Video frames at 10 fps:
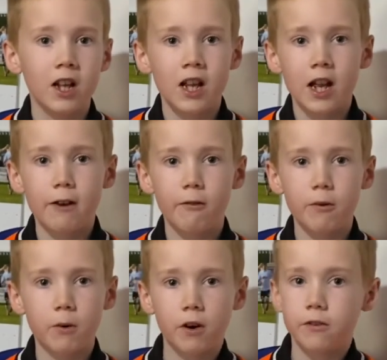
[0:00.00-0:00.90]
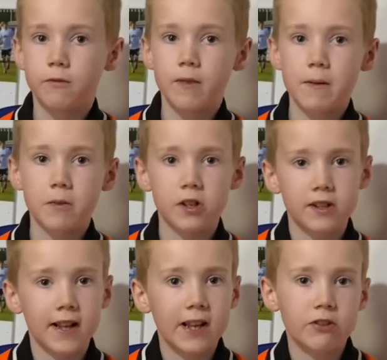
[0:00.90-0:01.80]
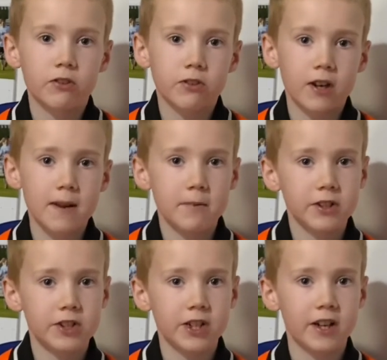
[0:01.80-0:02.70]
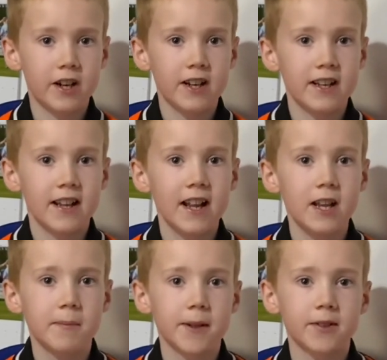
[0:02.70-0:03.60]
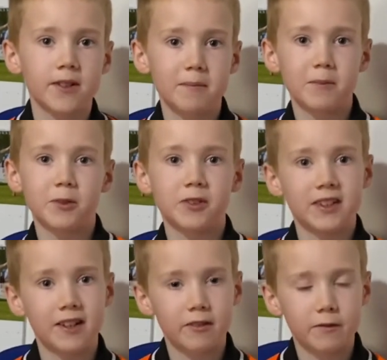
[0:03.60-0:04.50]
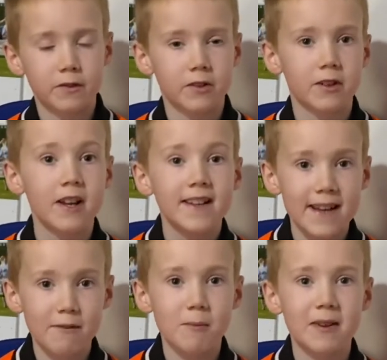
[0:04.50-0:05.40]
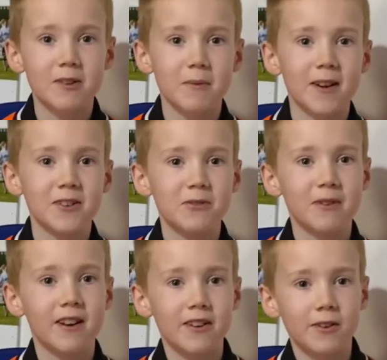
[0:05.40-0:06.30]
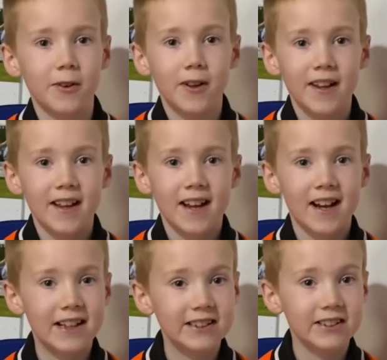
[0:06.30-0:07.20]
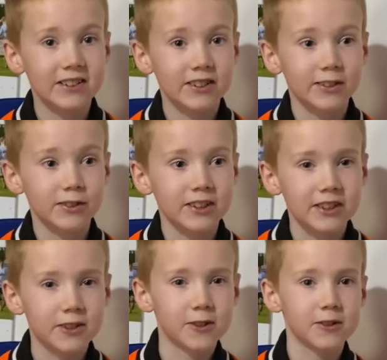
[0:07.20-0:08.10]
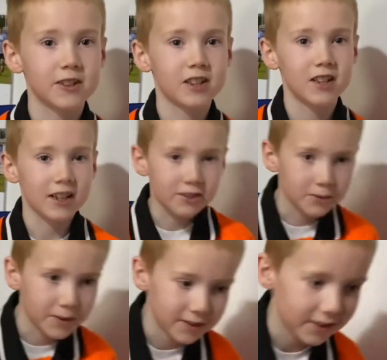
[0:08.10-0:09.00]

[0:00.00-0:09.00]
Everyone, remember to like, subscribe and share, and then hit the bell symbol so you never miss a brand new video. And I'll see you all in the next one.